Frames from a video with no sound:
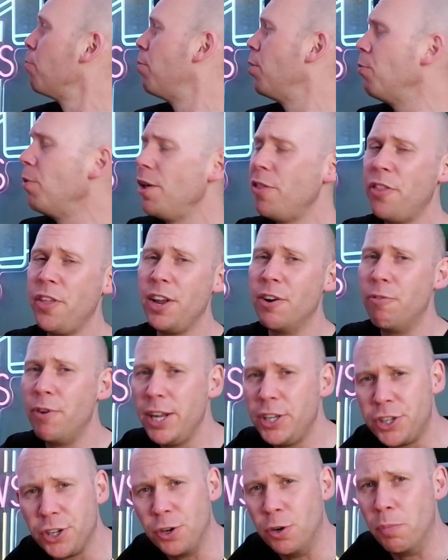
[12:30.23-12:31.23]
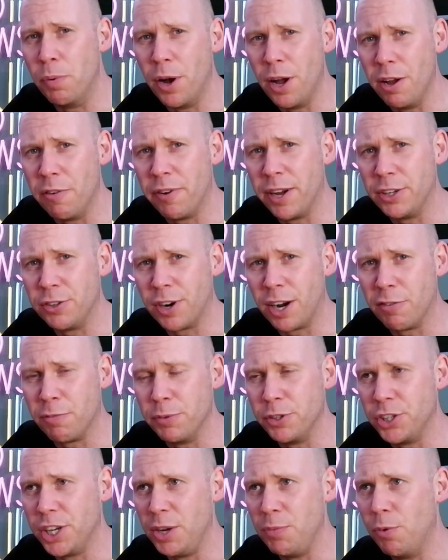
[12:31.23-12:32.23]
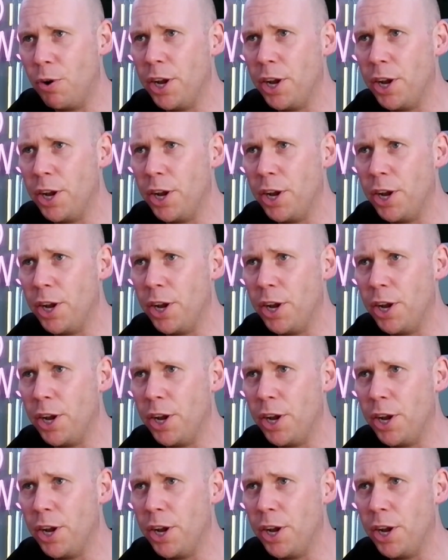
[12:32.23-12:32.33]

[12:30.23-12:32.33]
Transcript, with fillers: But with the original Perfect Draft machine,